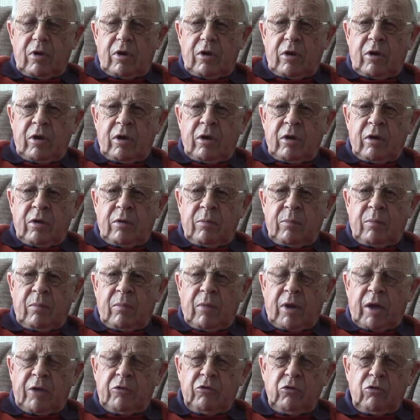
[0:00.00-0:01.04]

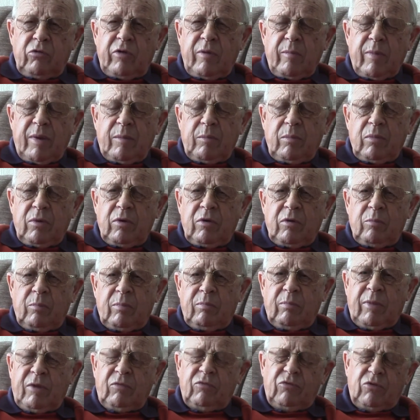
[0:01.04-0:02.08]
I do remember
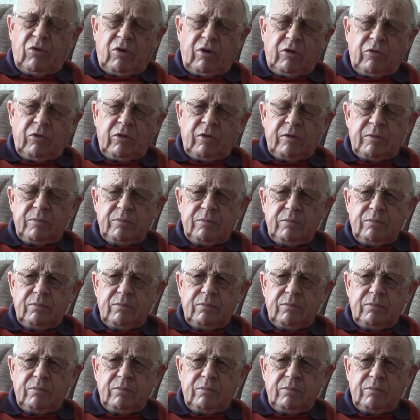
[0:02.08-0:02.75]
my father,